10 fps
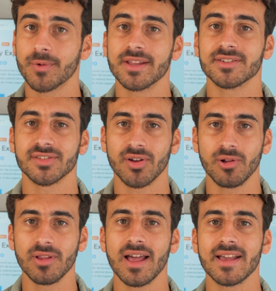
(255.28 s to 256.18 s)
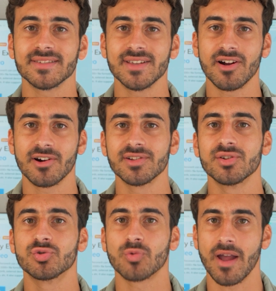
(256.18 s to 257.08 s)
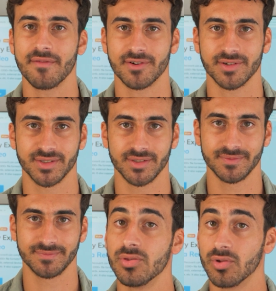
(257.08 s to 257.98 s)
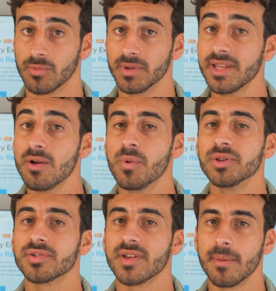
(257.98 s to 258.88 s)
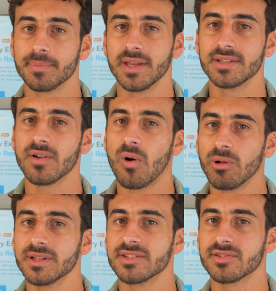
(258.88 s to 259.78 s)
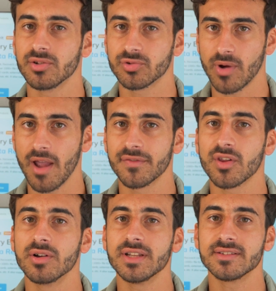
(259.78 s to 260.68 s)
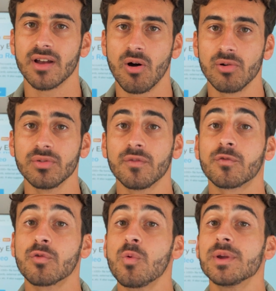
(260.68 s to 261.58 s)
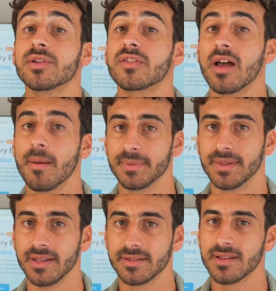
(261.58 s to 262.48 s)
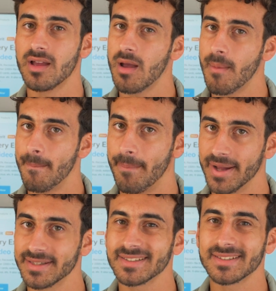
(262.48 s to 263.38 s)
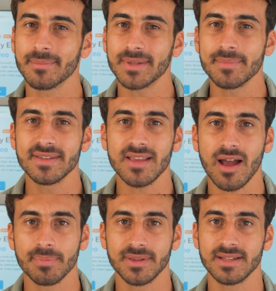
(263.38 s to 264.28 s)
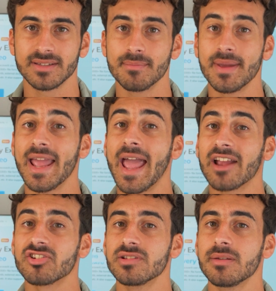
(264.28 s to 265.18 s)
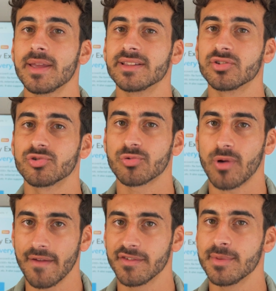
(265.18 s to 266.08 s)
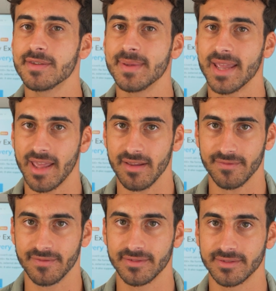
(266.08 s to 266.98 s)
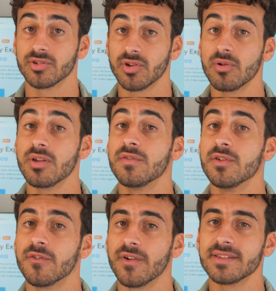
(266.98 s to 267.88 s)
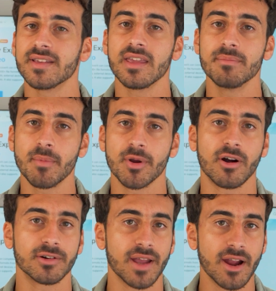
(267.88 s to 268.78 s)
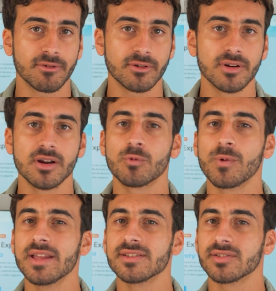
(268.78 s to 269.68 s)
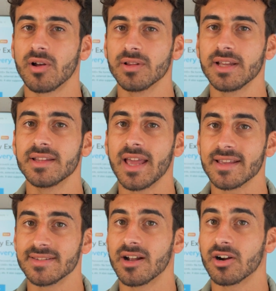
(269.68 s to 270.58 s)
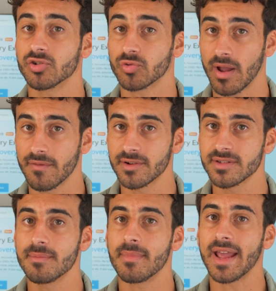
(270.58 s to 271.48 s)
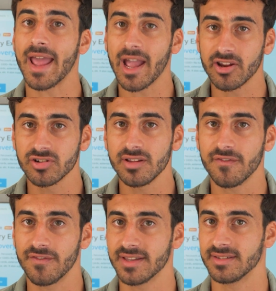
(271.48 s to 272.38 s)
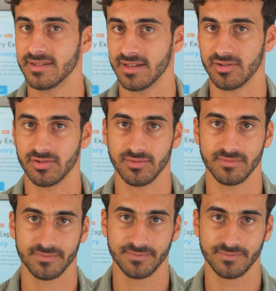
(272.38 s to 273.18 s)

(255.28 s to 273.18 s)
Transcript: reinstall S D card drivers. Normally, Windows updates all the installed drives on its own through Windows Updates, but sometimes these updates may actually make the drives misbehave. So if you face a memory card error, reinstalling the S D card drivers might actually fix this issue.